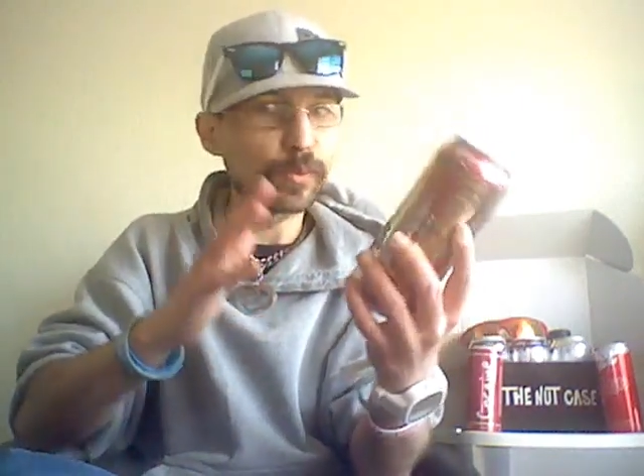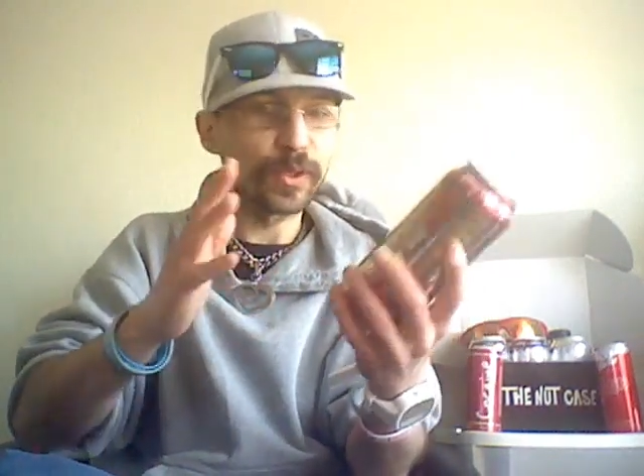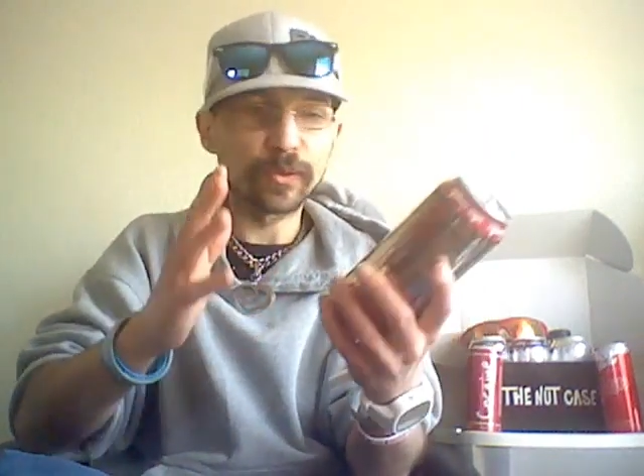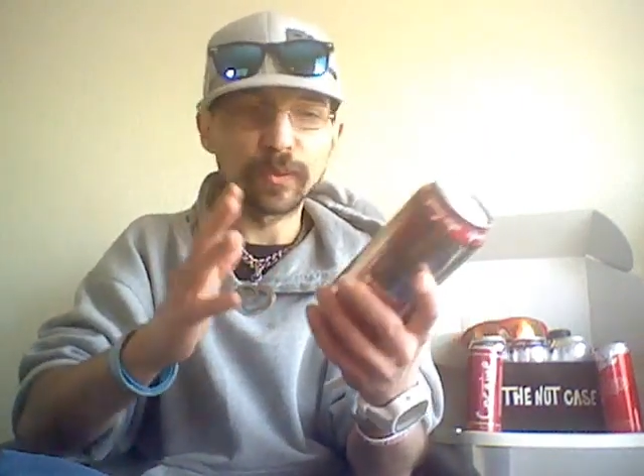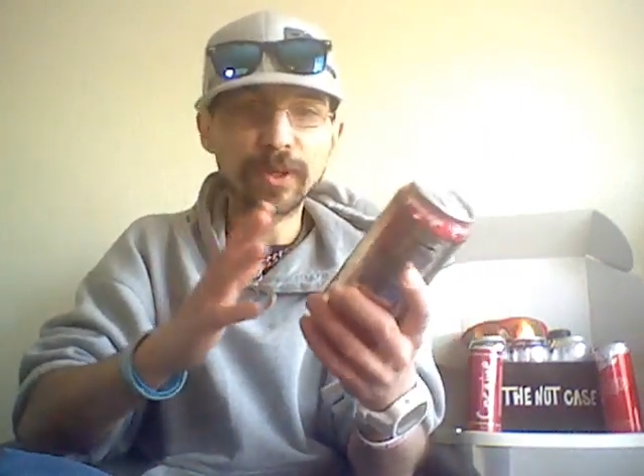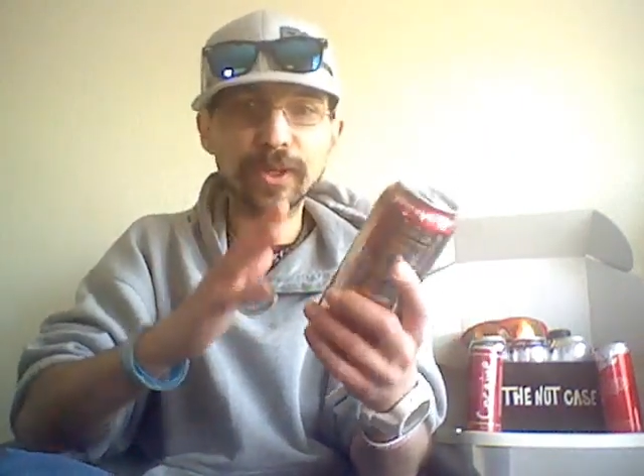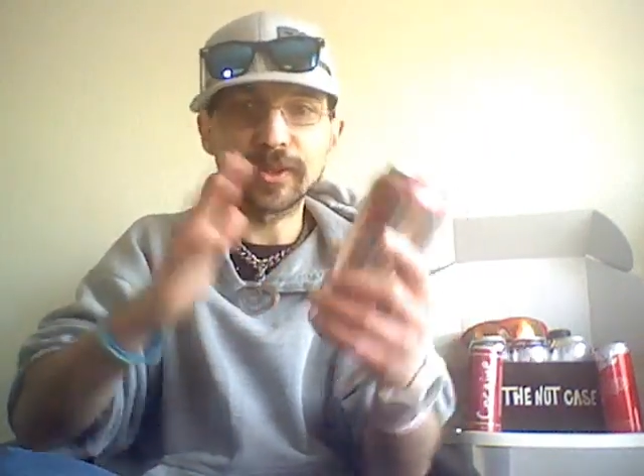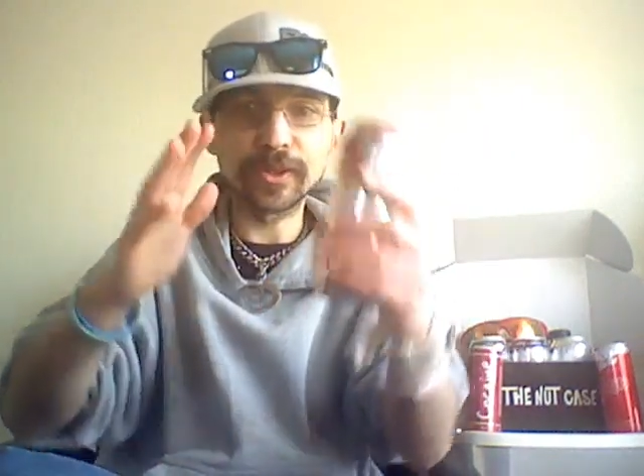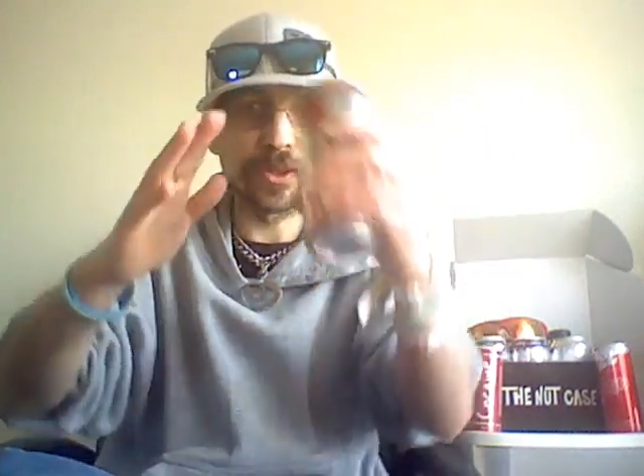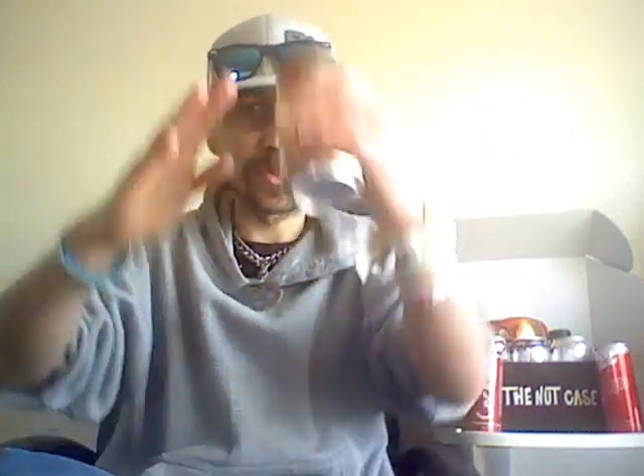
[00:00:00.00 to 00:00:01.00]
320
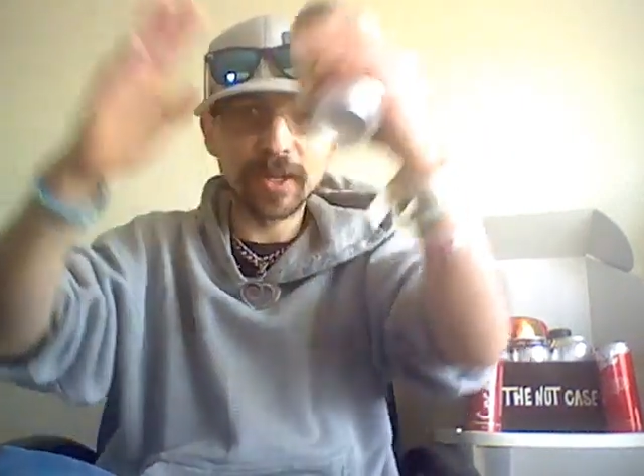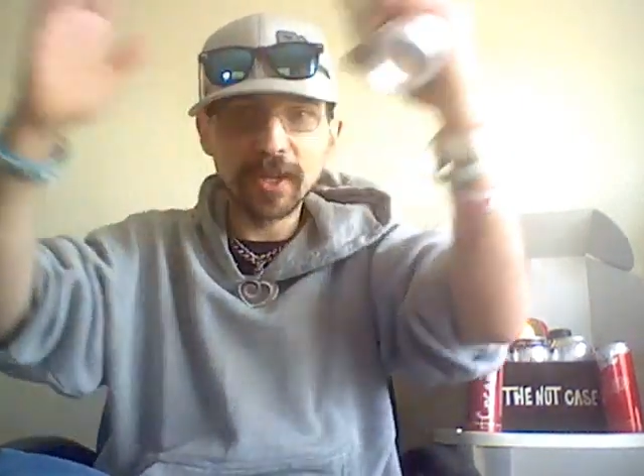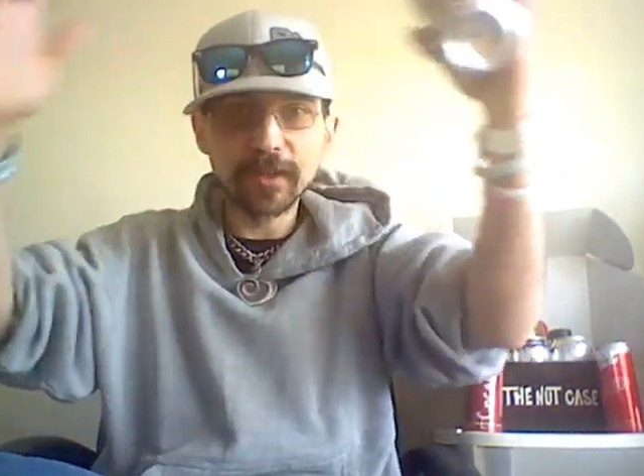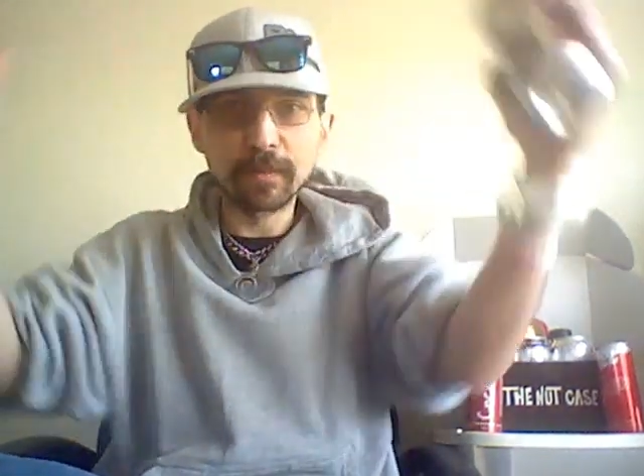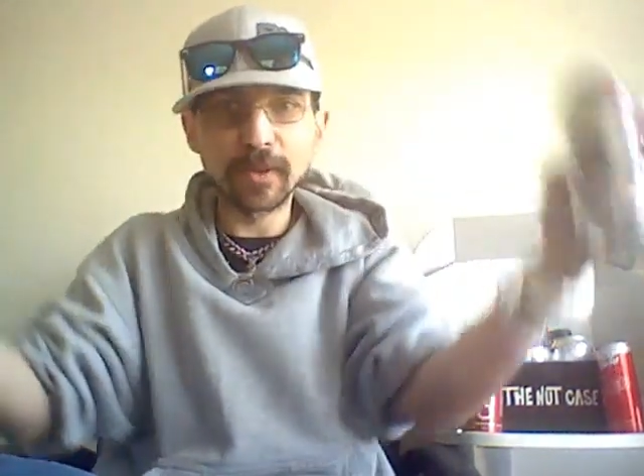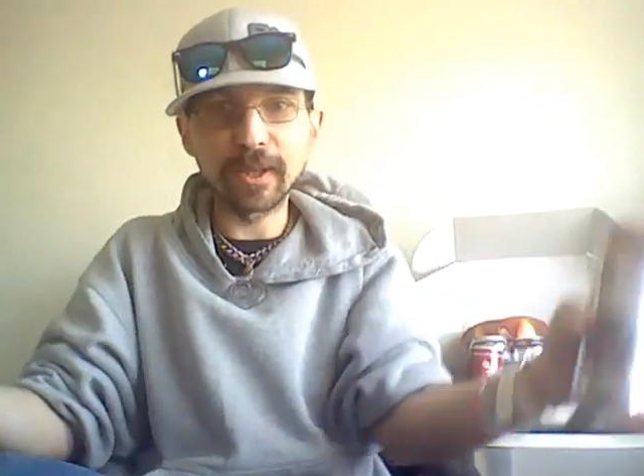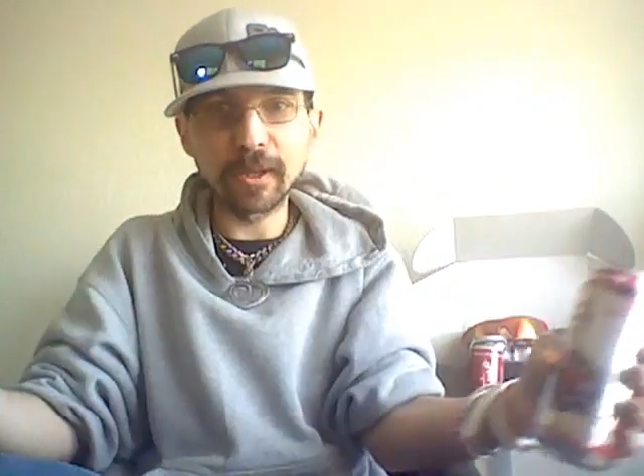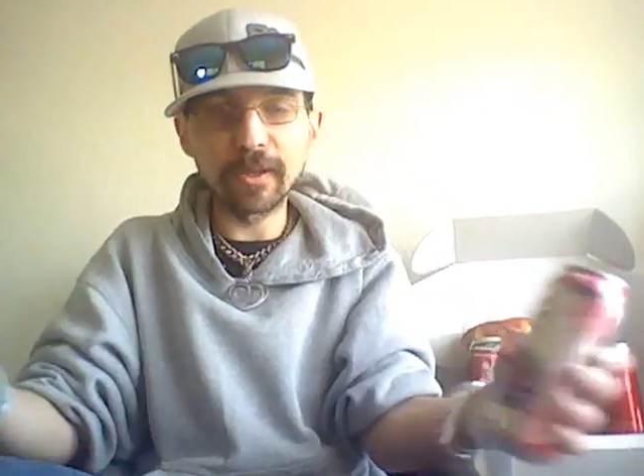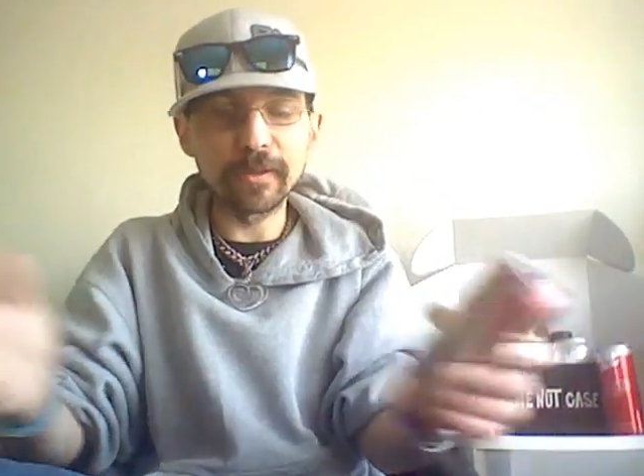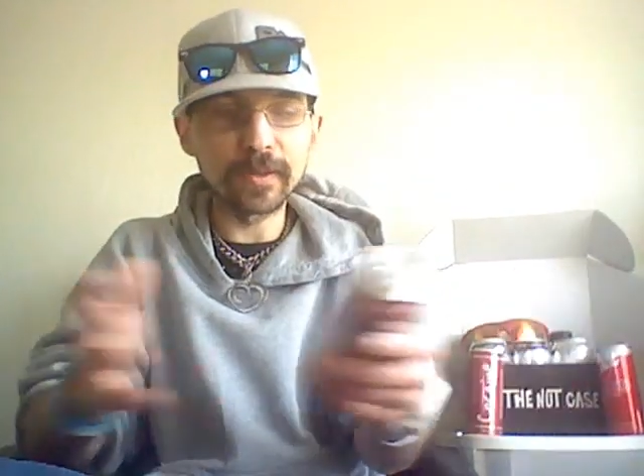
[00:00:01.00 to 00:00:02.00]
just as a
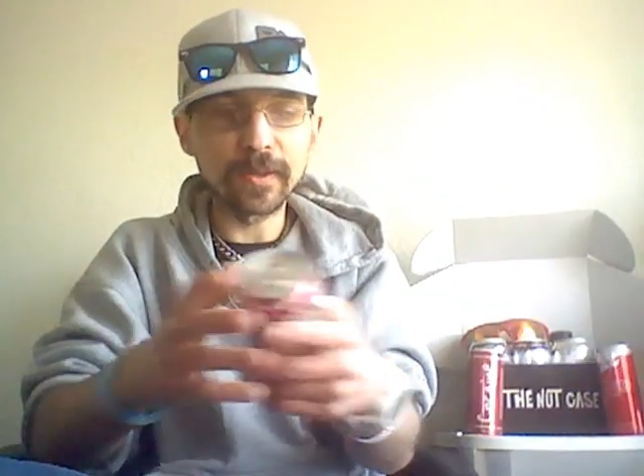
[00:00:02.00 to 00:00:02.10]
blanket.